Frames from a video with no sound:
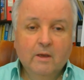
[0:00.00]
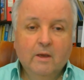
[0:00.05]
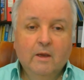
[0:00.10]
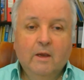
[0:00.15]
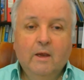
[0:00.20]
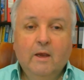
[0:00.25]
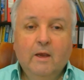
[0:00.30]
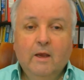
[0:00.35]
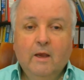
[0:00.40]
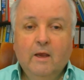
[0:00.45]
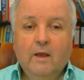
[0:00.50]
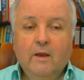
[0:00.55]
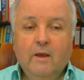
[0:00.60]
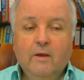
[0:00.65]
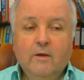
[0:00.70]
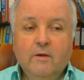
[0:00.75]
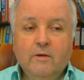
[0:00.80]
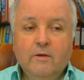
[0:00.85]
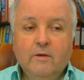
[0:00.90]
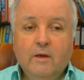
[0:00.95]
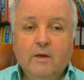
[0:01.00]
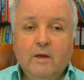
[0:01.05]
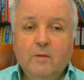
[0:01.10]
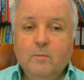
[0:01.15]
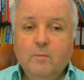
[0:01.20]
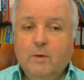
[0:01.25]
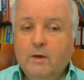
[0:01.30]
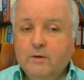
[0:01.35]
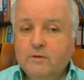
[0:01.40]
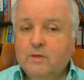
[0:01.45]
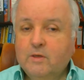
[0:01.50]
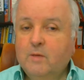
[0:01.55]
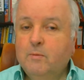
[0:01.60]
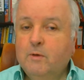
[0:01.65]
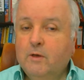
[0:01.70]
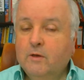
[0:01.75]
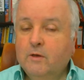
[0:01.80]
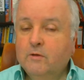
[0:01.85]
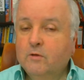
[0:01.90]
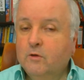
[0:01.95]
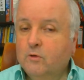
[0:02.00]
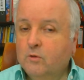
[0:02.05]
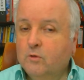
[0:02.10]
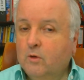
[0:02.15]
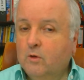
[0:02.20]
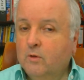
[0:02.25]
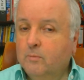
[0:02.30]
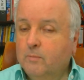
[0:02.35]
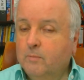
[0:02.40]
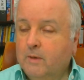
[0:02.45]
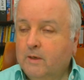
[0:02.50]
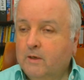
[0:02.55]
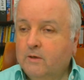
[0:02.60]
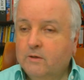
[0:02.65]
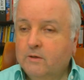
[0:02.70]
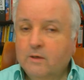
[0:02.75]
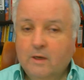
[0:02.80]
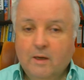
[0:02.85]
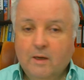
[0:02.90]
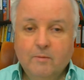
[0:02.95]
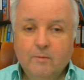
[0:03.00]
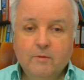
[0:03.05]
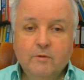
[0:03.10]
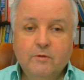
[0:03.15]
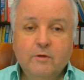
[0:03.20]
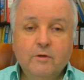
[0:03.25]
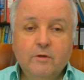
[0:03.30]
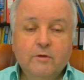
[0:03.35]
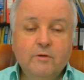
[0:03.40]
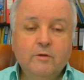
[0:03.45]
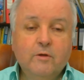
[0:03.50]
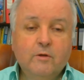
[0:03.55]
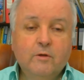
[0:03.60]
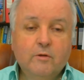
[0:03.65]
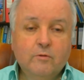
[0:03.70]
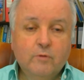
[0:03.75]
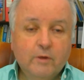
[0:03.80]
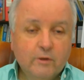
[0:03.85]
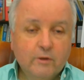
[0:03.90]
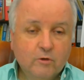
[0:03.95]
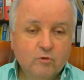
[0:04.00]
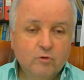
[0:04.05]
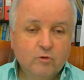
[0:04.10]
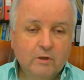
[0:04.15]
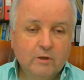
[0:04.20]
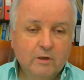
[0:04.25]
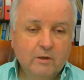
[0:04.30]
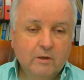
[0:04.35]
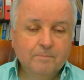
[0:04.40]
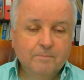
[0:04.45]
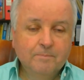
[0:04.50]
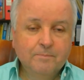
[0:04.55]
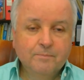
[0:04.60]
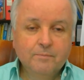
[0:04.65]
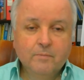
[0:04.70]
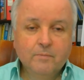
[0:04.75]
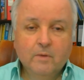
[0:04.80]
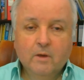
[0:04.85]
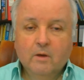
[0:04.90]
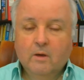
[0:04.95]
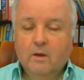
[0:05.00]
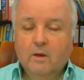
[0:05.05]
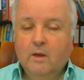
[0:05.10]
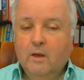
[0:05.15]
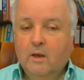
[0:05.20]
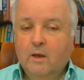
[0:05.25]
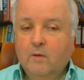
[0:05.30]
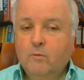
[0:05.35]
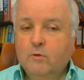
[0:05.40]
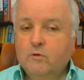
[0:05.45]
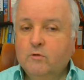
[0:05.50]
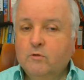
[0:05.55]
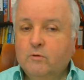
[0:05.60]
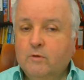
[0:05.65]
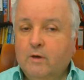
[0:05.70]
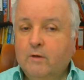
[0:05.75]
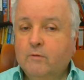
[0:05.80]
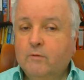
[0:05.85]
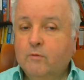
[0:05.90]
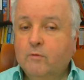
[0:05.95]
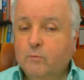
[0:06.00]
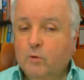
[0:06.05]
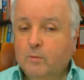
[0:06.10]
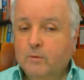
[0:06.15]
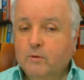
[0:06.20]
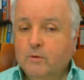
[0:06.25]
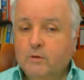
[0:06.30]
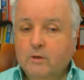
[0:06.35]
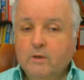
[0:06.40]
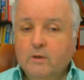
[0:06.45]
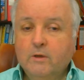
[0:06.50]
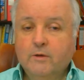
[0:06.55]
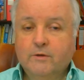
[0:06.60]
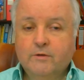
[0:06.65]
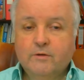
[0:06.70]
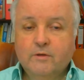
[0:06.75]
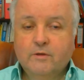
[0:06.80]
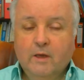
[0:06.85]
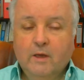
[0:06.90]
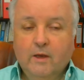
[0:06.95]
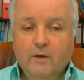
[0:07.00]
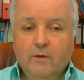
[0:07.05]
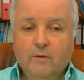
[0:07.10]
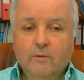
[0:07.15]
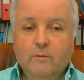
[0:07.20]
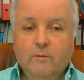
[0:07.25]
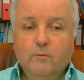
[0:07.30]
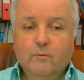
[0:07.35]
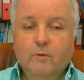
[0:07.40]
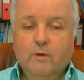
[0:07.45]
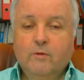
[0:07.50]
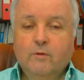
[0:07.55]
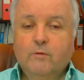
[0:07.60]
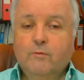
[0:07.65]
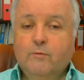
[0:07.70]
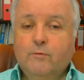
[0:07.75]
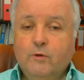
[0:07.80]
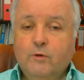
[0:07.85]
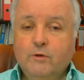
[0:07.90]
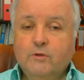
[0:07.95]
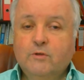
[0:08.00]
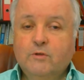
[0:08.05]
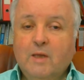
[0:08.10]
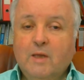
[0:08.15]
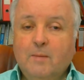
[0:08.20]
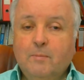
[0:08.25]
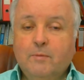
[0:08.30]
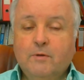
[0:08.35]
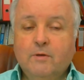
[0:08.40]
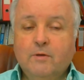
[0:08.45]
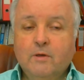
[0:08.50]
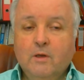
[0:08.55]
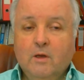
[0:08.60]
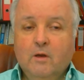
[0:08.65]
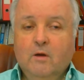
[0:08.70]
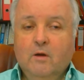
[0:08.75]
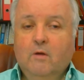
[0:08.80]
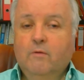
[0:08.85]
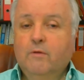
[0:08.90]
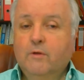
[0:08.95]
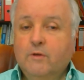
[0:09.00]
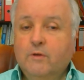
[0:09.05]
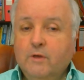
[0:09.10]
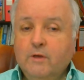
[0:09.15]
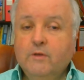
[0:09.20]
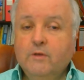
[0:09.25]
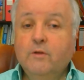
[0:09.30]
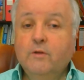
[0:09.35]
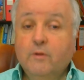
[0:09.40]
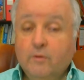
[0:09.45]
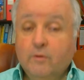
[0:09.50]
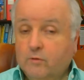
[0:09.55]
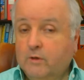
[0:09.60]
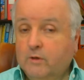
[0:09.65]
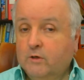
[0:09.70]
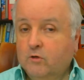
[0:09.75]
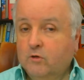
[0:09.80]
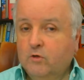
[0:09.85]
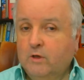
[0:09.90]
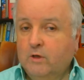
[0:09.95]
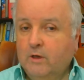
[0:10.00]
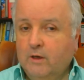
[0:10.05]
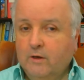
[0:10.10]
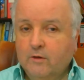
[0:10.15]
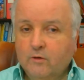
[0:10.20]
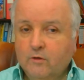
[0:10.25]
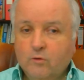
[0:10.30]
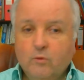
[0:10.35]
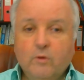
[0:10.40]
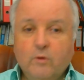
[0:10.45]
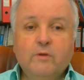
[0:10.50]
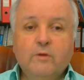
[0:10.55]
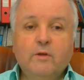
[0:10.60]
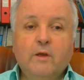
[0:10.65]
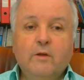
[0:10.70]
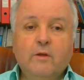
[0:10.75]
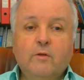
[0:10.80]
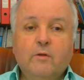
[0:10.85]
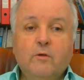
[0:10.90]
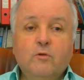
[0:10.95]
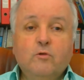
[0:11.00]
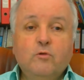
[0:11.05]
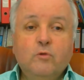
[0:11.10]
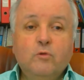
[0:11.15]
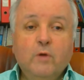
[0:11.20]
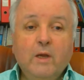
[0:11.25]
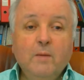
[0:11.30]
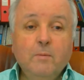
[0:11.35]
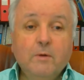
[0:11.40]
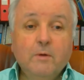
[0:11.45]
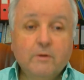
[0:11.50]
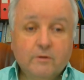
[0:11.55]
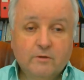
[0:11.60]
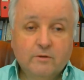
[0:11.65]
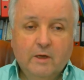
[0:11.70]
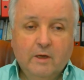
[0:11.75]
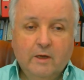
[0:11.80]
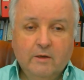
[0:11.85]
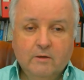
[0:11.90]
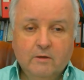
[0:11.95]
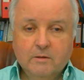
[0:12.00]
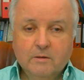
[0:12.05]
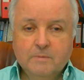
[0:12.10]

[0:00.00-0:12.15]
And in my seminars I taught many times the Disney strategy, which derives from Robert Dilts, and one of the first steps of the Disney strategy is to access the dreamer state.